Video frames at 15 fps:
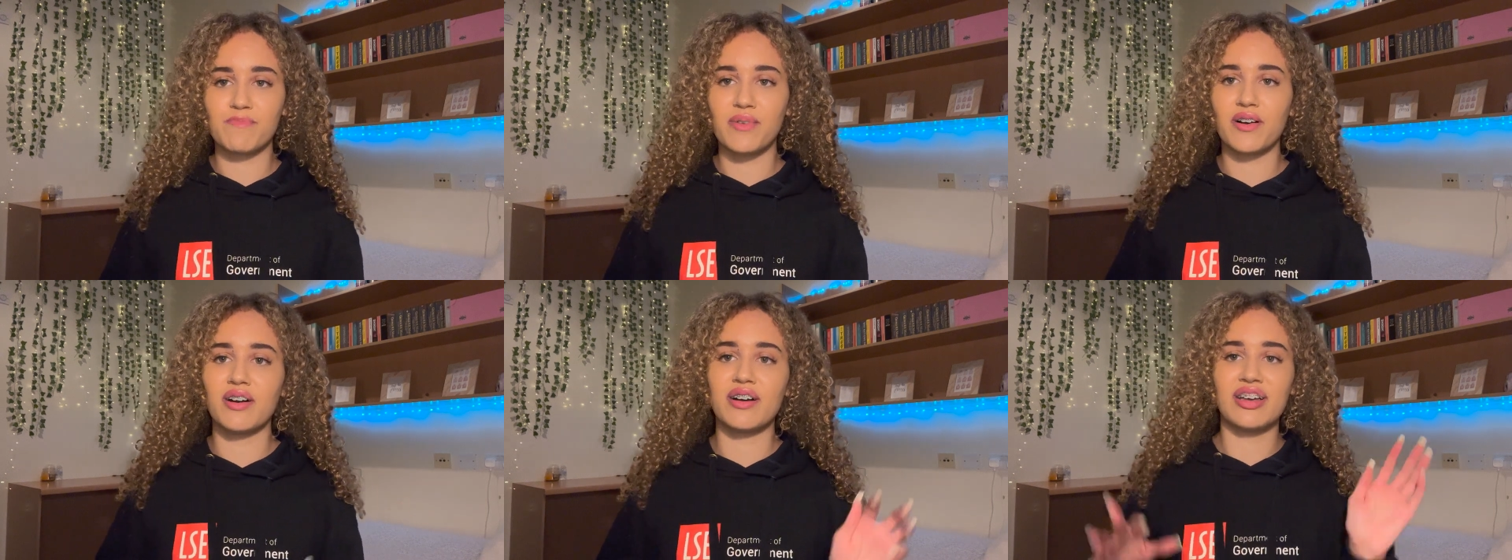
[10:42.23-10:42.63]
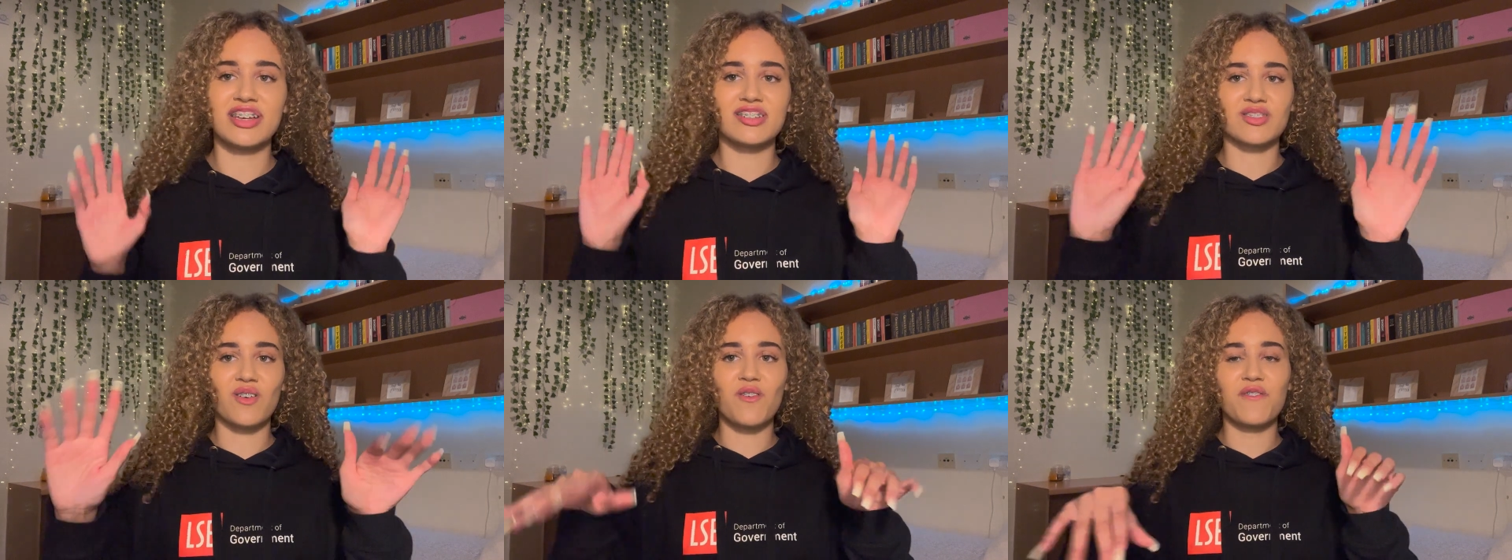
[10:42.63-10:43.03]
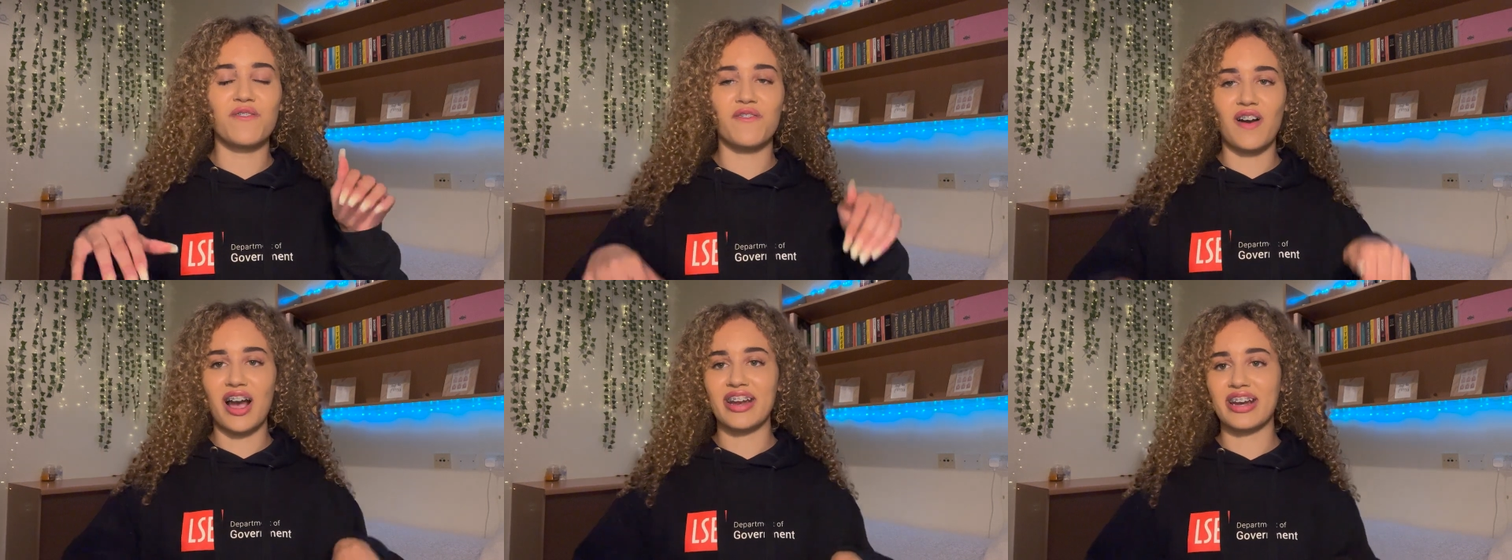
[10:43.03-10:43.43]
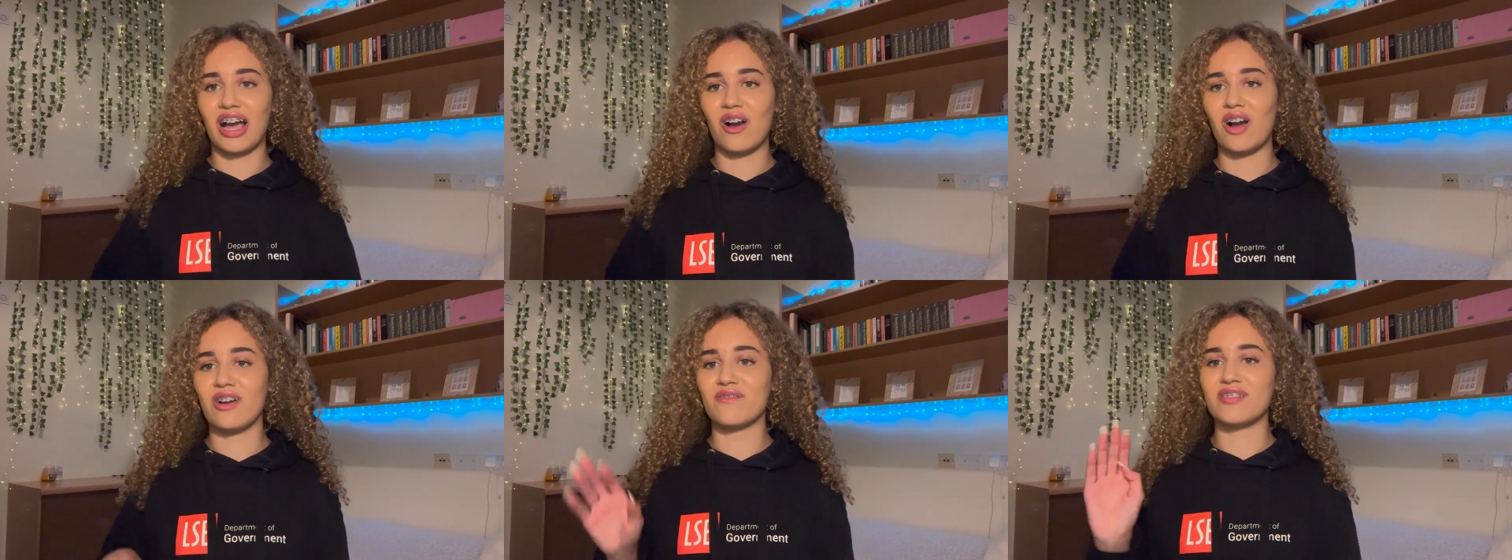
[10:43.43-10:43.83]
But it's all fine
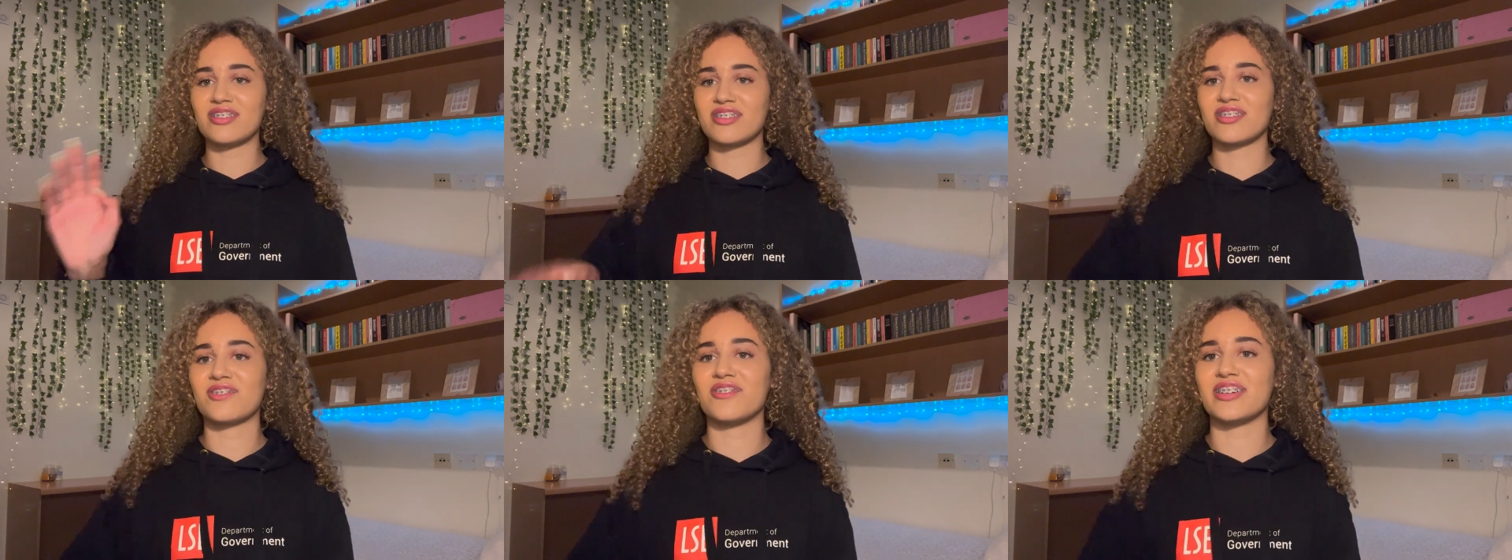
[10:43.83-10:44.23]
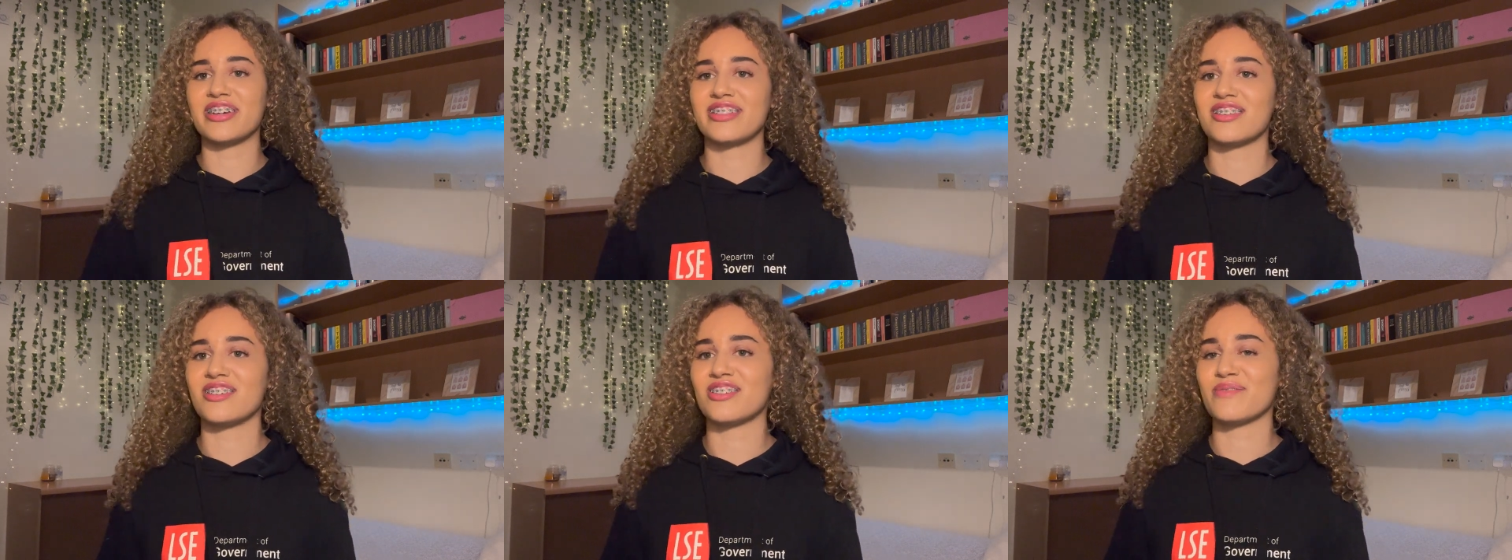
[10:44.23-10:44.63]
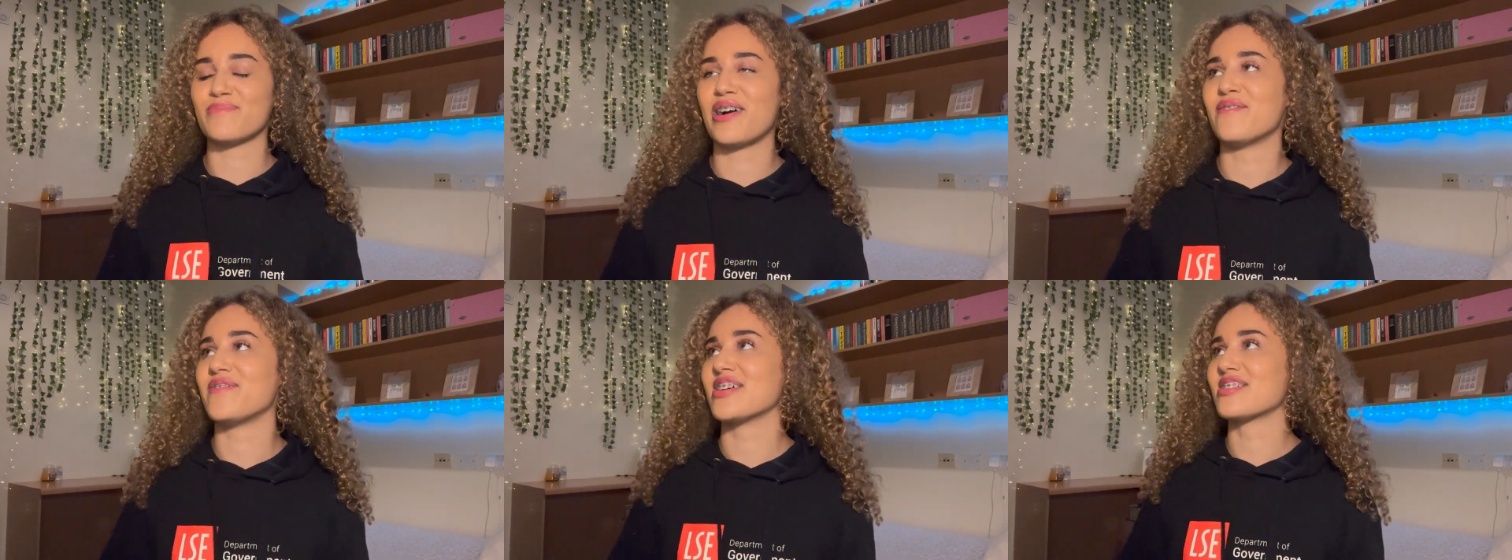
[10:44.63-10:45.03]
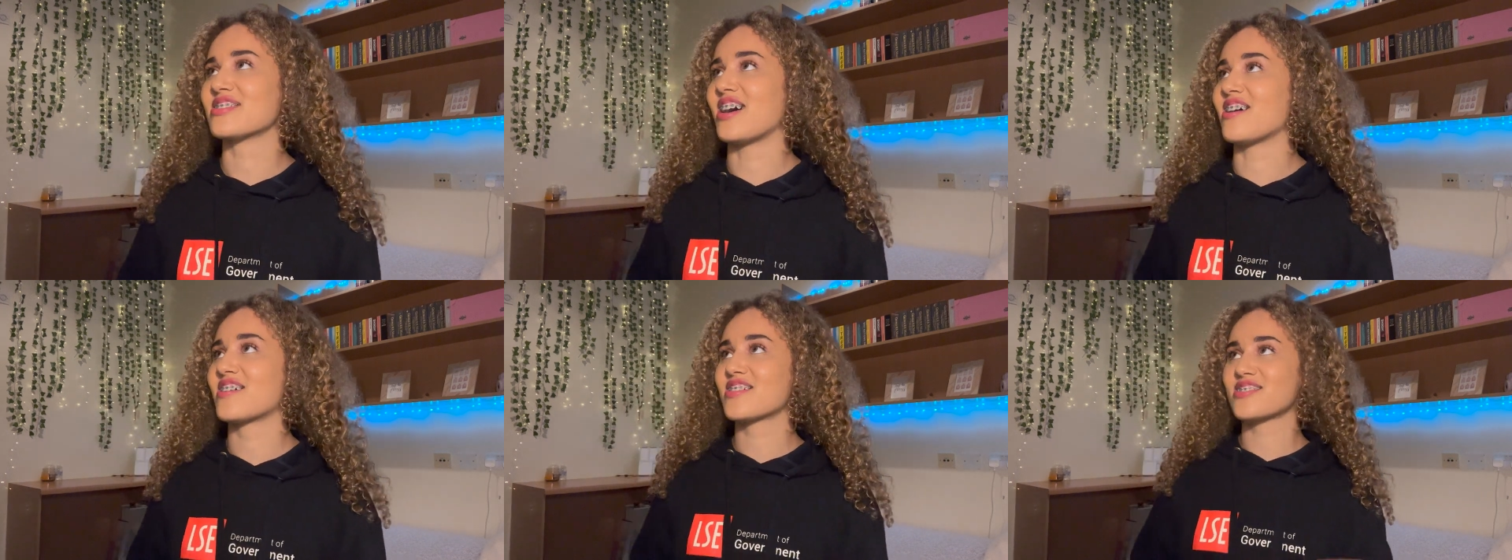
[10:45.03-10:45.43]
now. I recently got an internship at Think
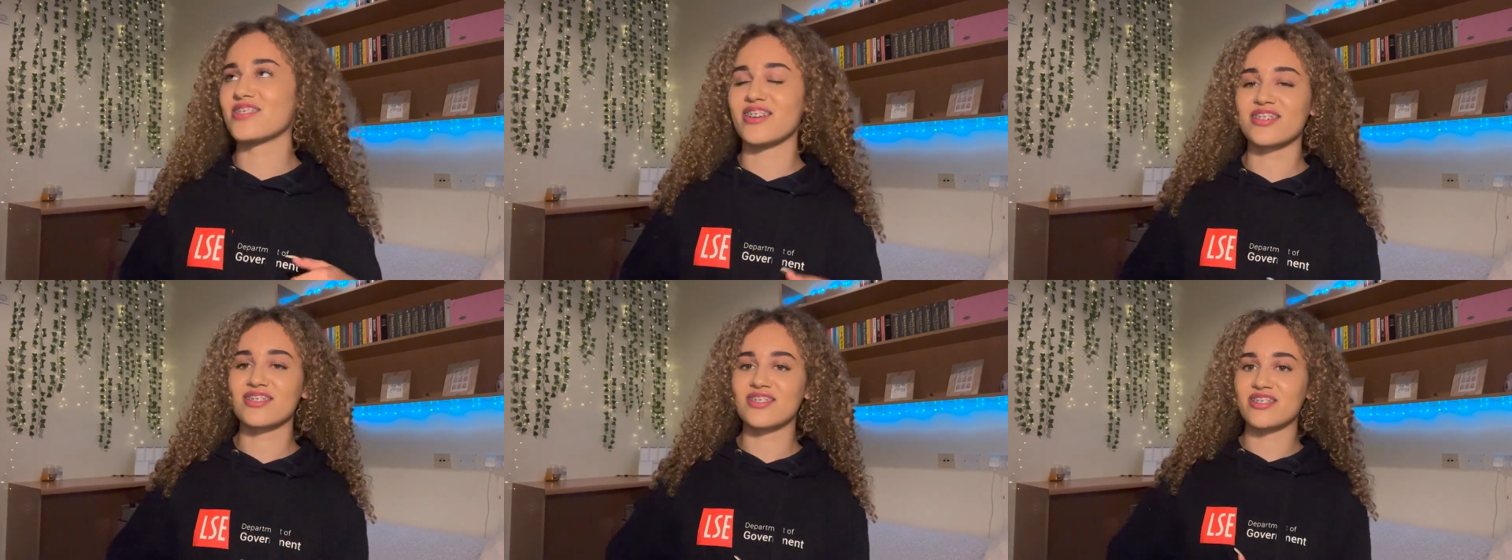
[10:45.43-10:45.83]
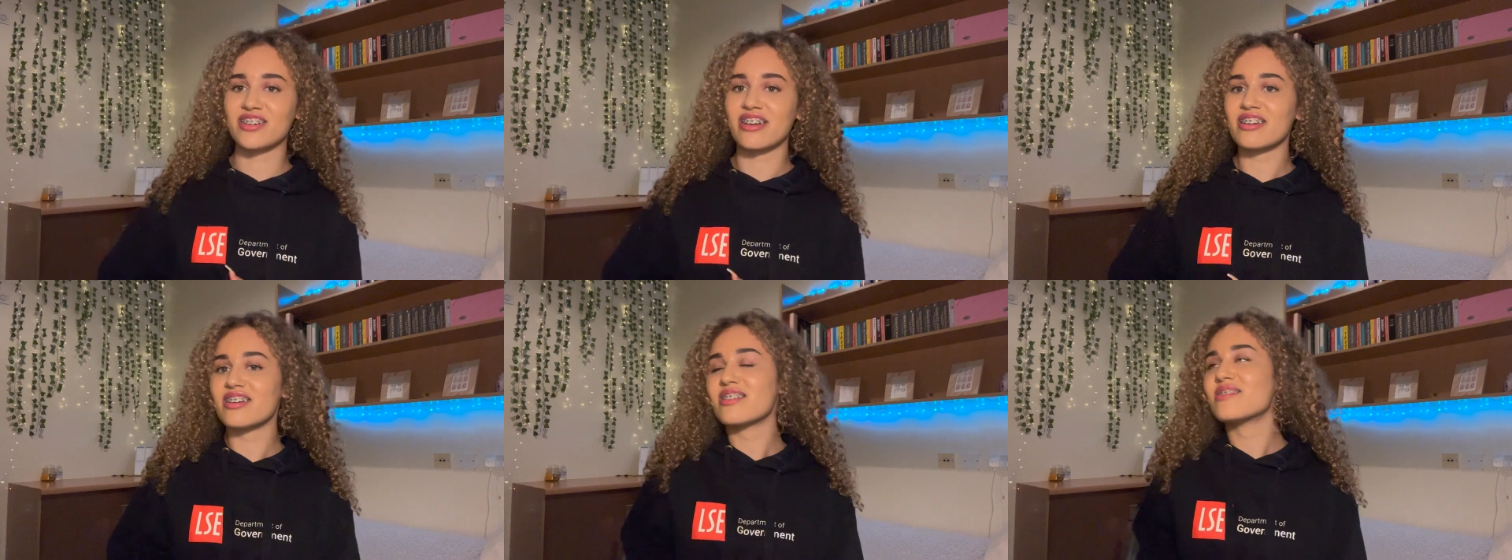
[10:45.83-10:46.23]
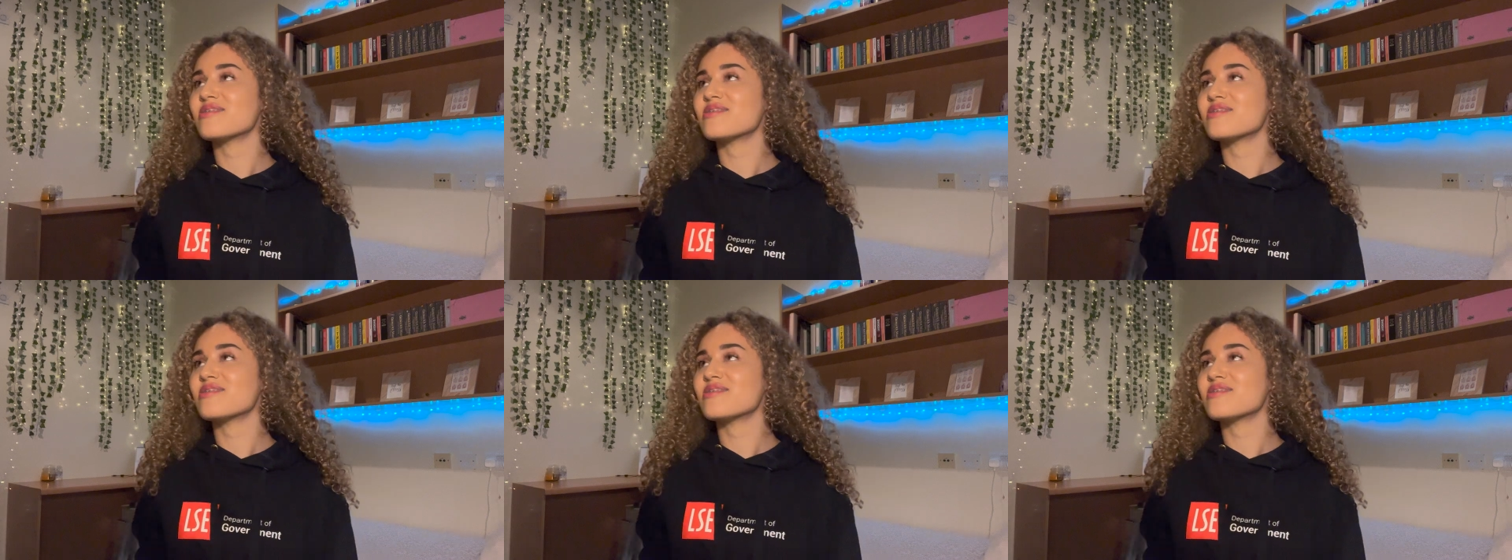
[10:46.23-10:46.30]
Tank, so that's good.